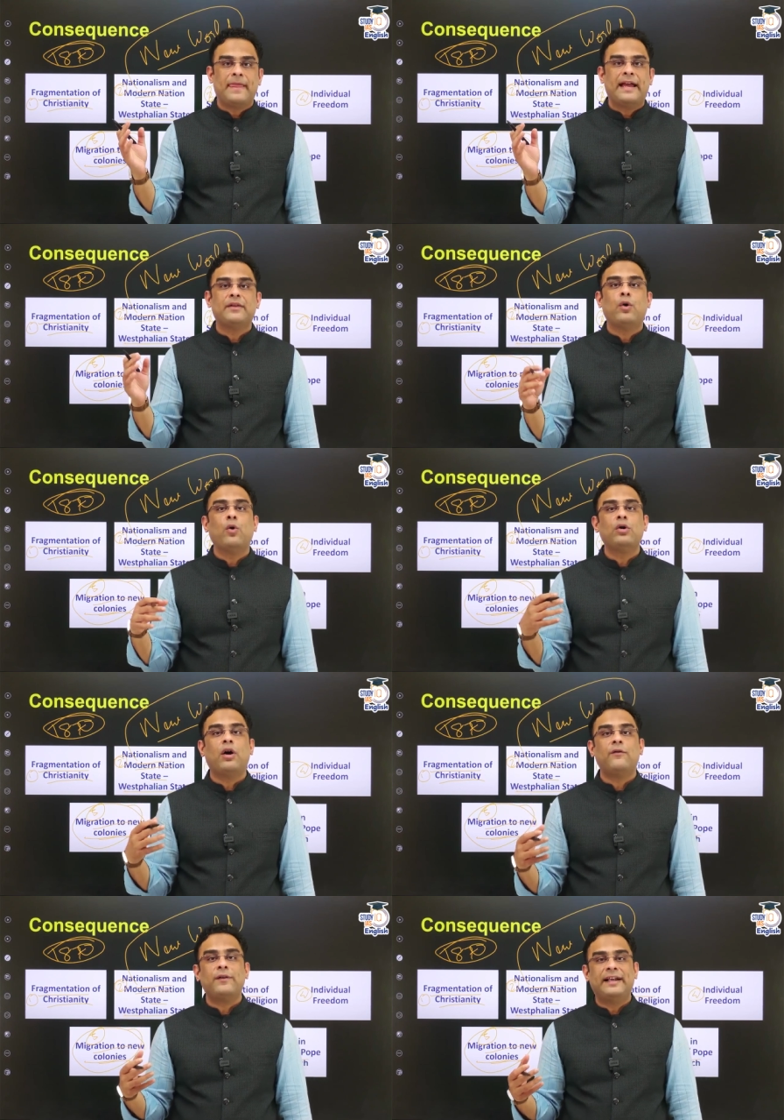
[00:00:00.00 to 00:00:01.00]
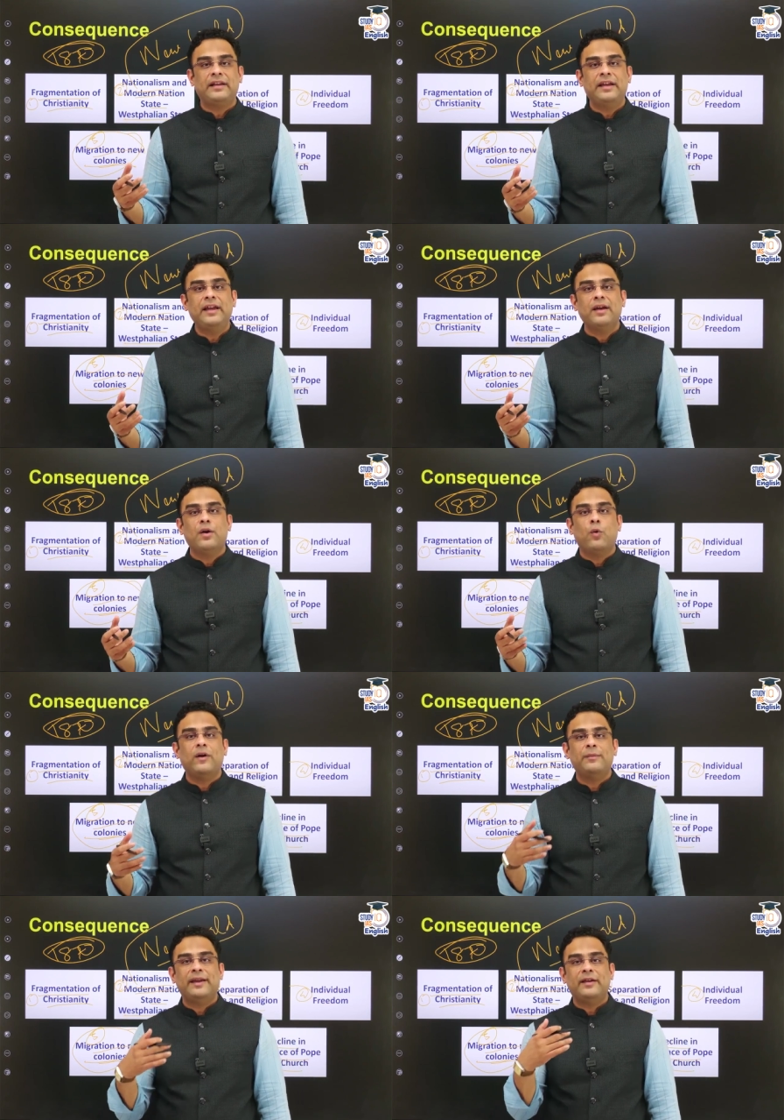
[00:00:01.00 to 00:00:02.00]
And the whole of Italy
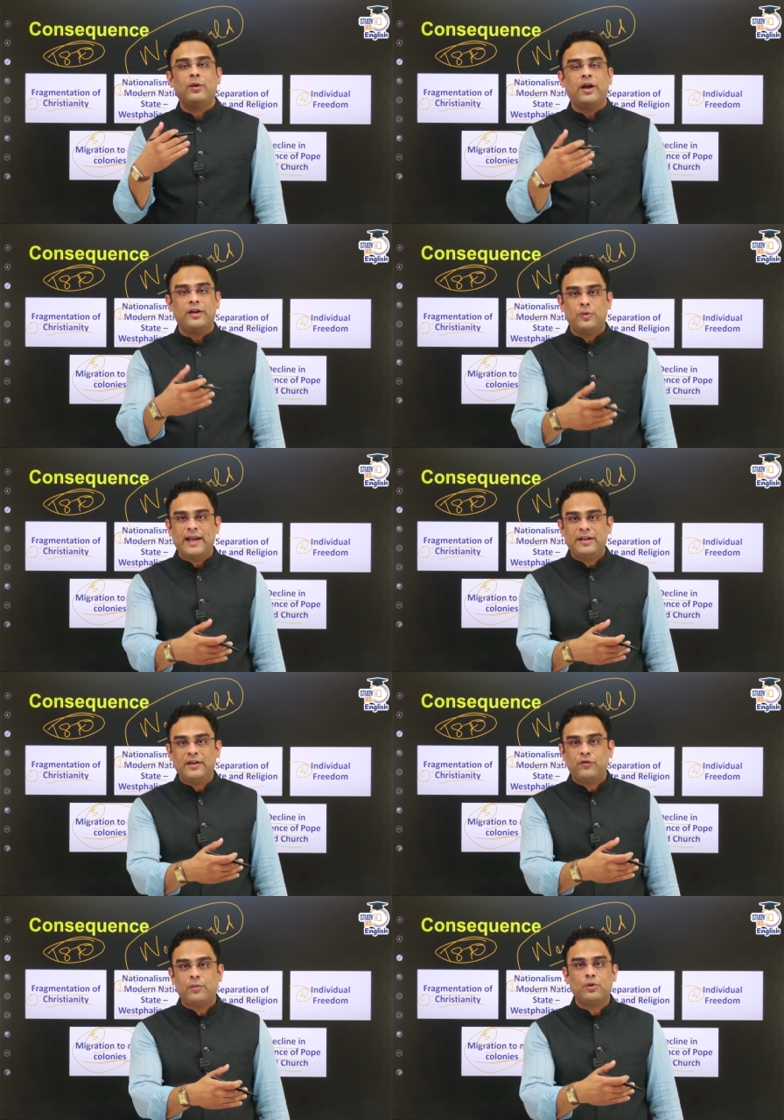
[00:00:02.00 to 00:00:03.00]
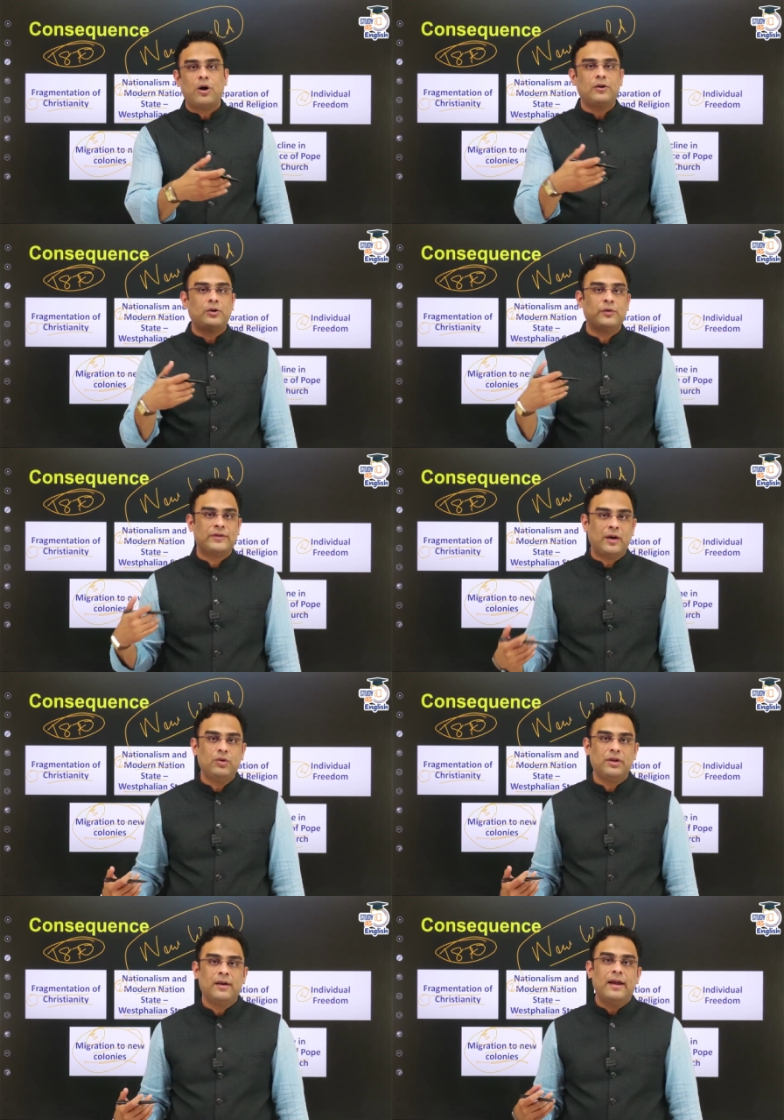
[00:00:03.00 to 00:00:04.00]
will be in, uh, united from north to
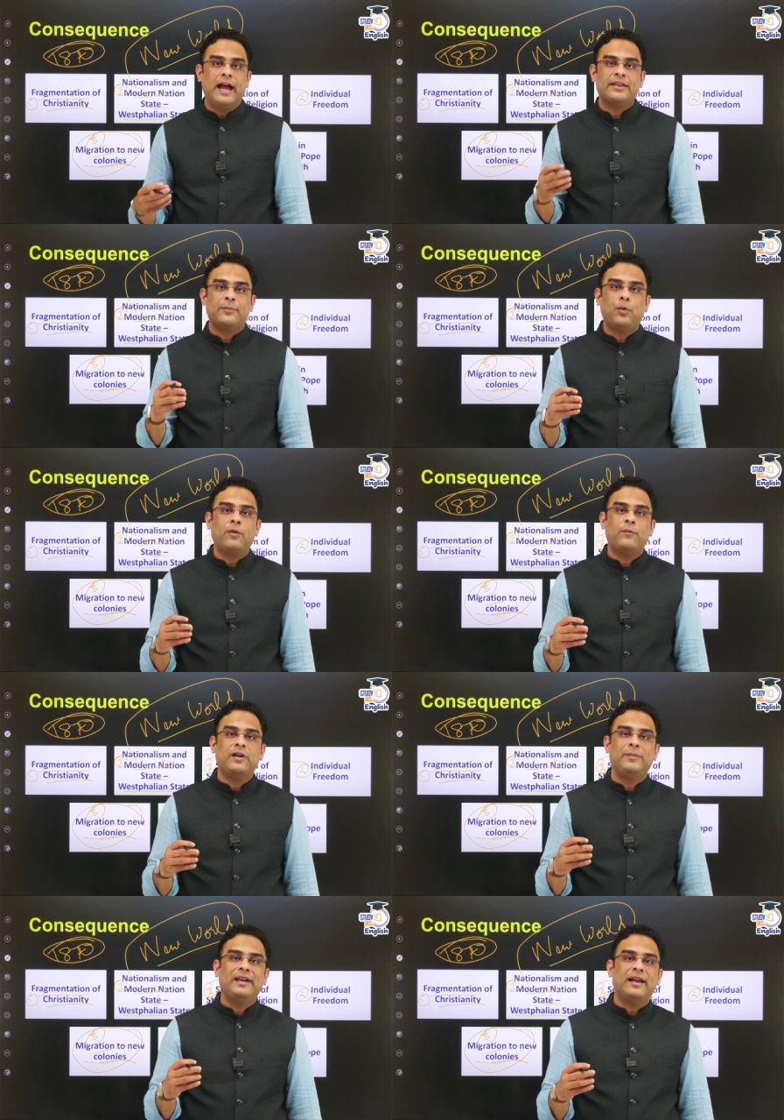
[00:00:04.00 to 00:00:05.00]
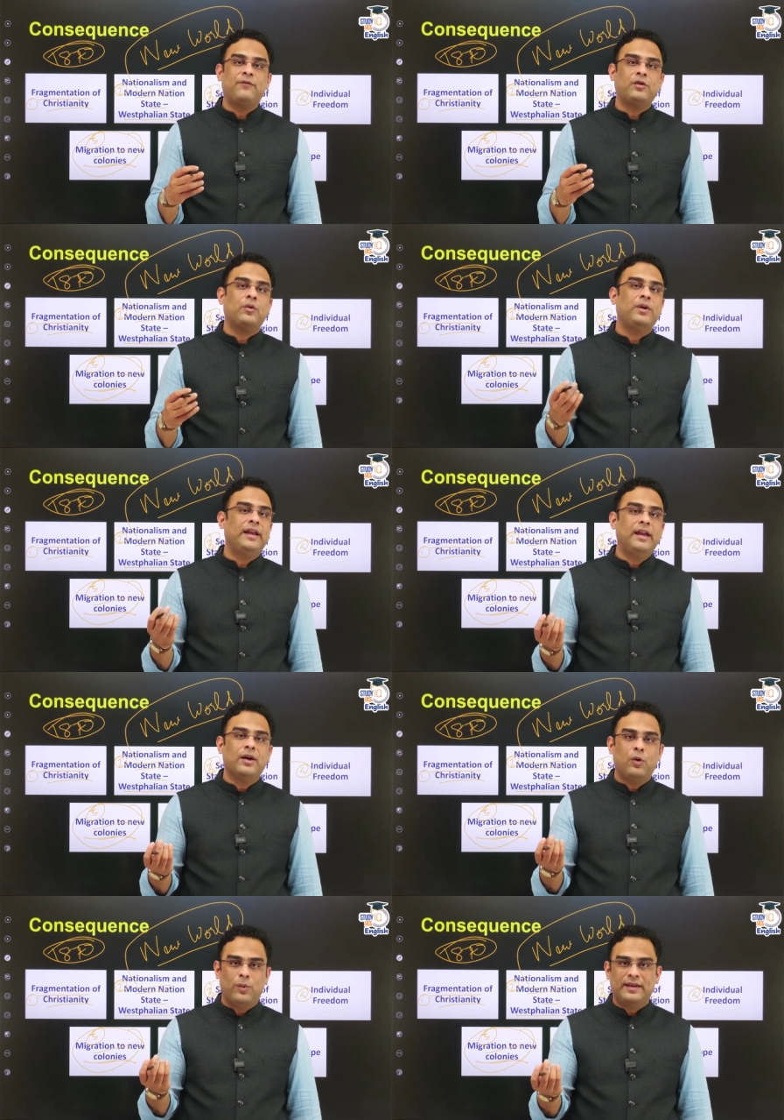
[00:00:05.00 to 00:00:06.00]
south, and the Pope will be left
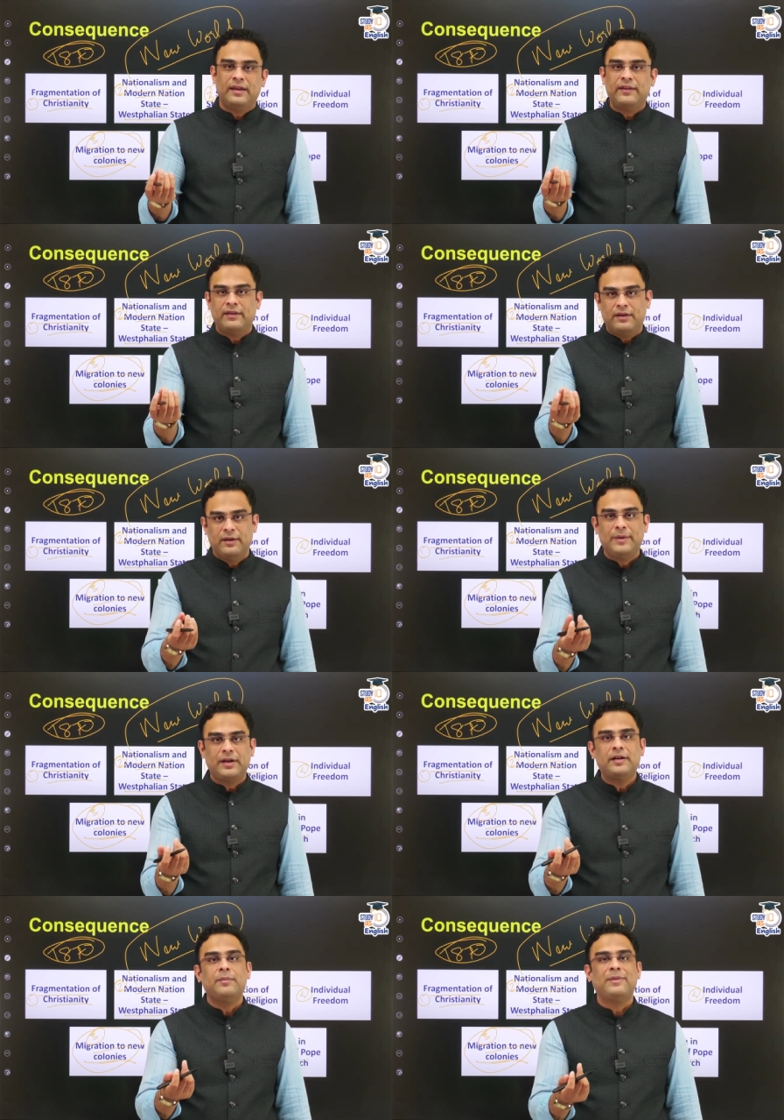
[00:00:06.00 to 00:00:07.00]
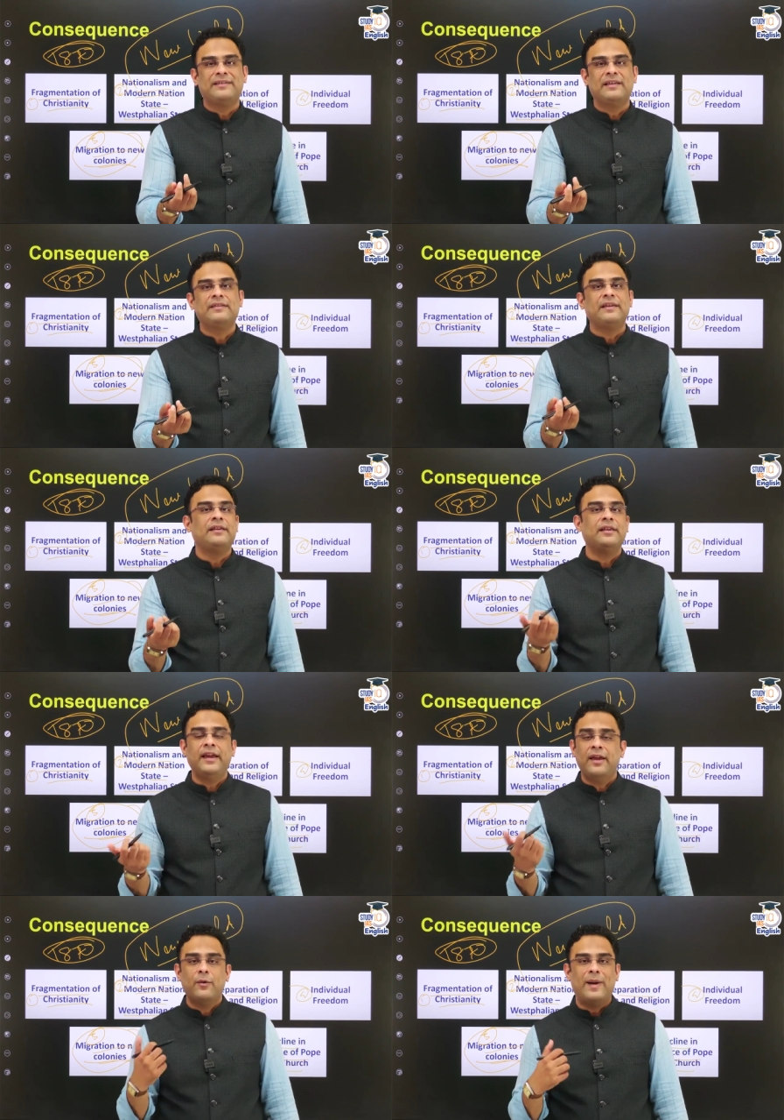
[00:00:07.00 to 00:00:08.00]
only with his limited presence in
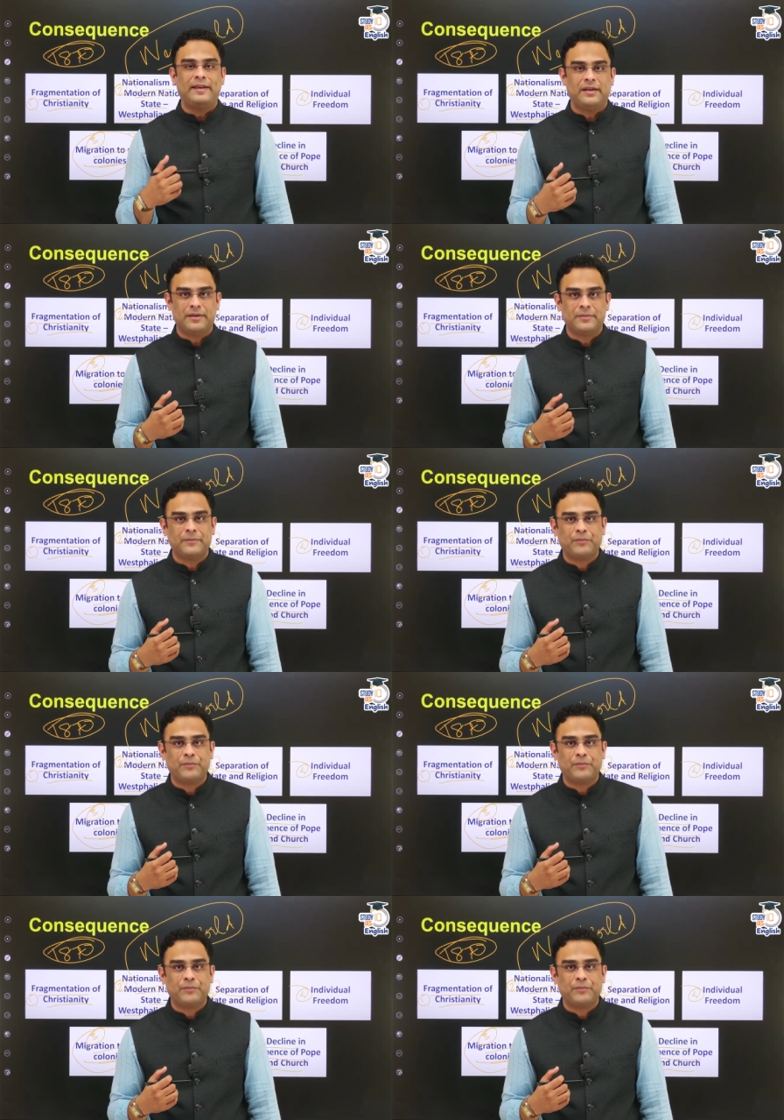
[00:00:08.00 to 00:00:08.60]
the Vatican.